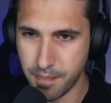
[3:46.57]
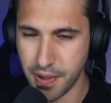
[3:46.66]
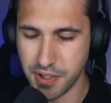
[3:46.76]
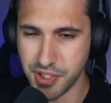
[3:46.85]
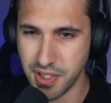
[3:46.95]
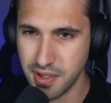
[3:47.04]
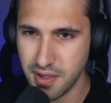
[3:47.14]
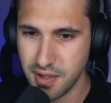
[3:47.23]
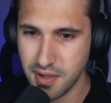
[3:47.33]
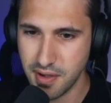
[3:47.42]
Pidgey.
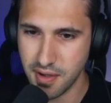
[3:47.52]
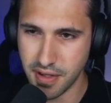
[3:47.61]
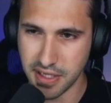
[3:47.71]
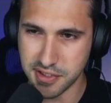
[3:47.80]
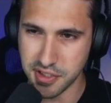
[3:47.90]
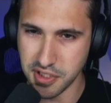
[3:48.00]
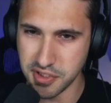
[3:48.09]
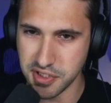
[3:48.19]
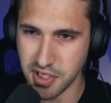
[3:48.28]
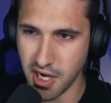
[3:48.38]
That's an
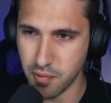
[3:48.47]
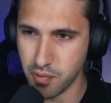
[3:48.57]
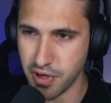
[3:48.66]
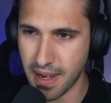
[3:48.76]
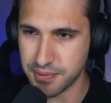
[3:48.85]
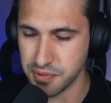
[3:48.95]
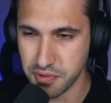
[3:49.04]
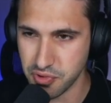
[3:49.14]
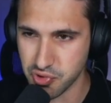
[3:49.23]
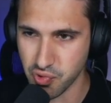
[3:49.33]
easy I would
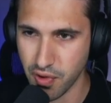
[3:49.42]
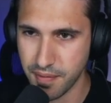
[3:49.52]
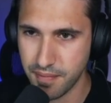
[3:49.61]
absolutely destroy.